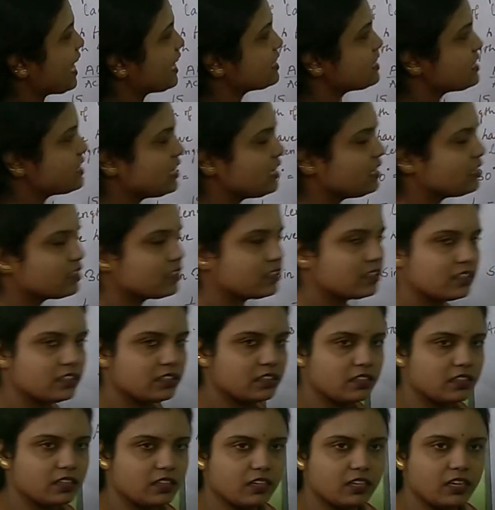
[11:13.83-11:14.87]
AC,
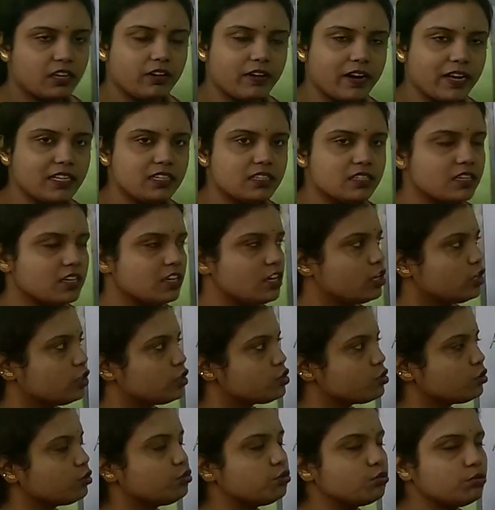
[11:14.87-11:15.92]
right?
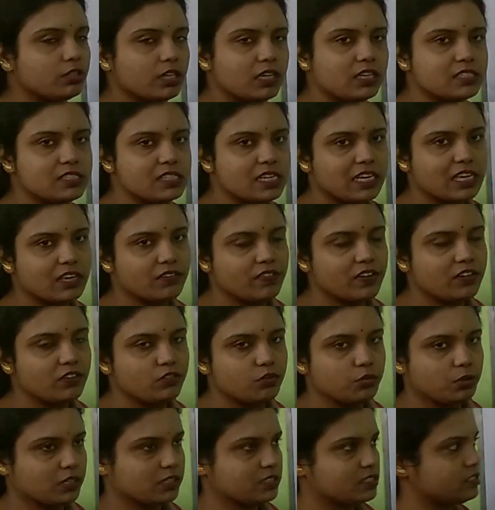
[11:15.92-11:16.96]
So two things are given
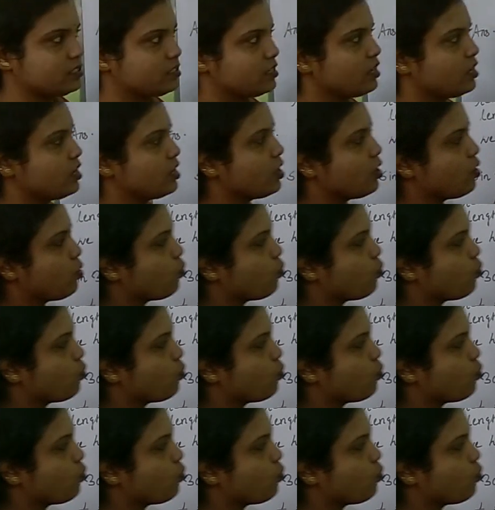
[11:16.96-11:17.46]
to us.